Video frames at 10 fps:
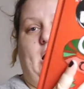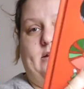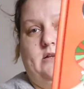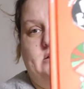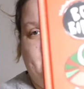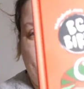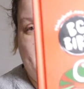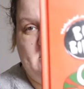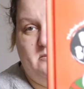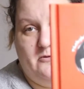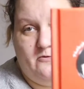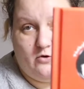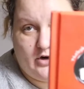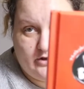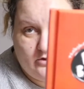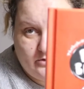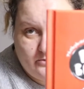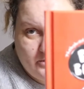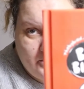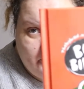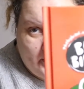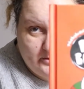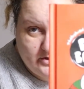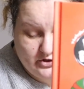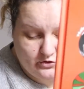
I did this by myself before I knew it would be published,